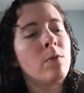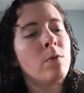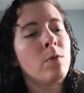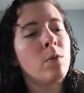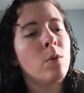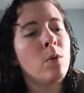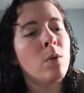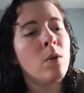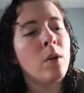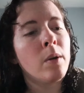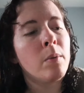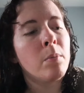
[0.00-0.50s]

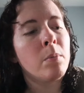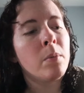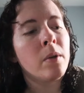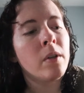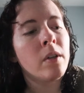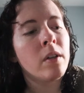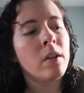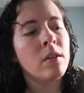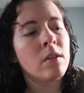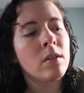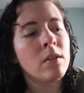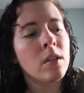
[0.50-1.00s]
full on put
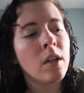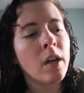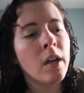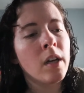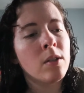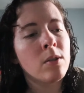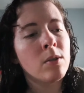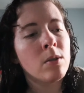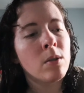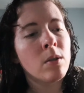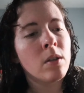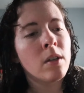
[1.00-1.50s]
a
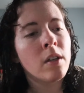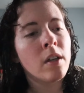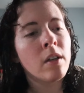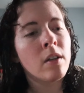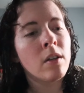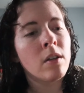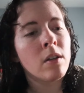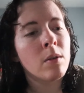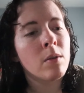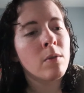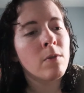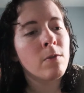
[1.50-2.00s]
slideshow
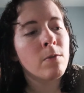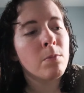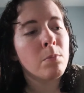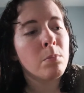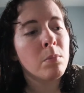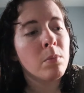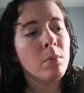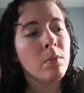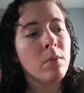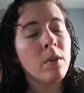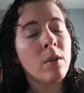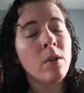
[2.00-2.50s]
together
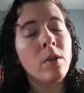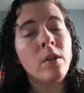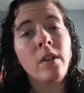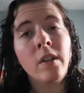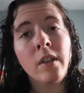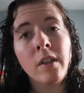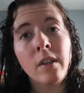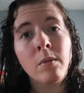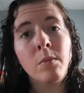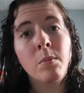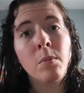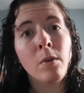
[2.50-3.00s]

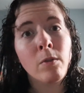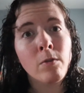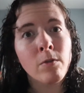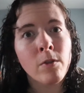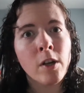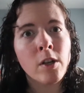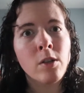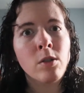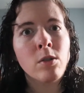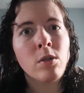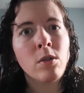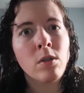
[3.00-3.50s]
looking
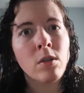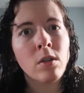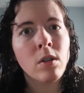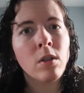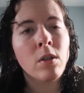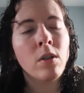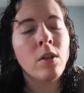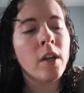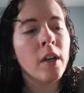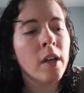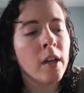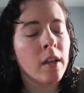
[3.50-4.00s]
professional
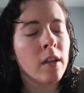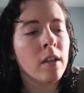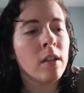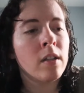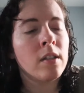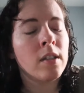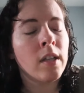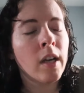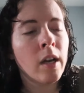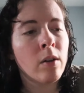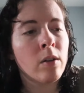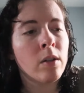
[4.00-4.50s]
looking and
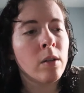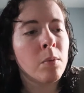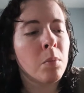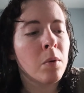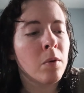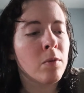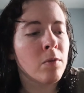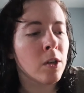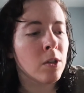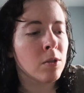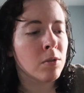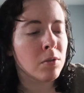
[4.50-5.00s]
sounding
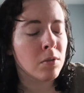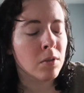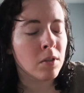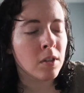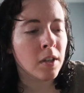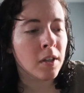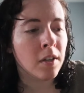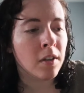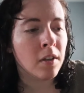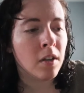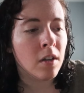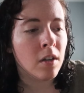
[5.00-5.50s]

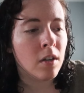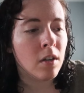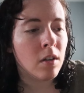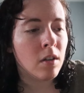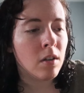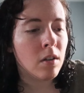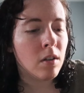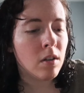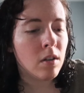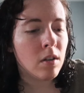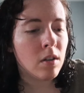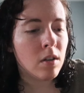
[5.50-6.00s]
professionally
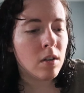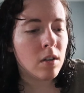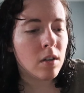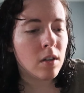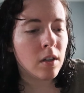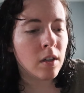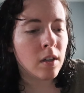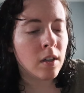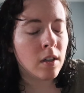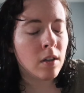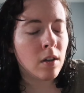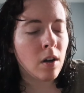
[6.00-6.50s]

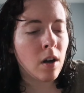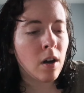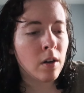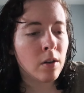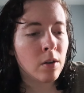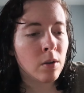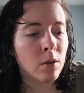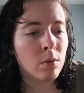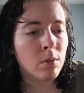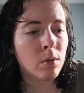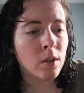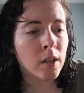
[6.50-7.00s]
and get the
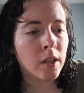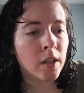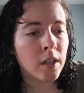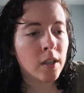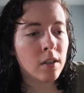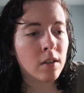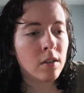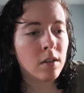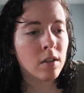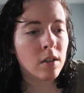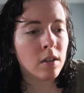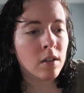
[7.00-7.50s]
auto
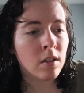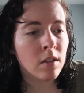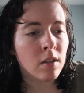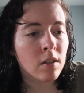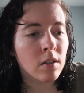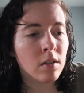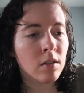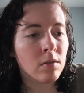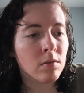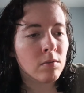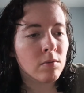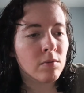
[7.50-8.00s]
right and
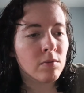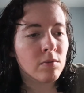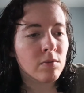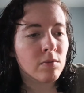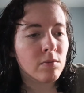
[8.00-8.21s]
then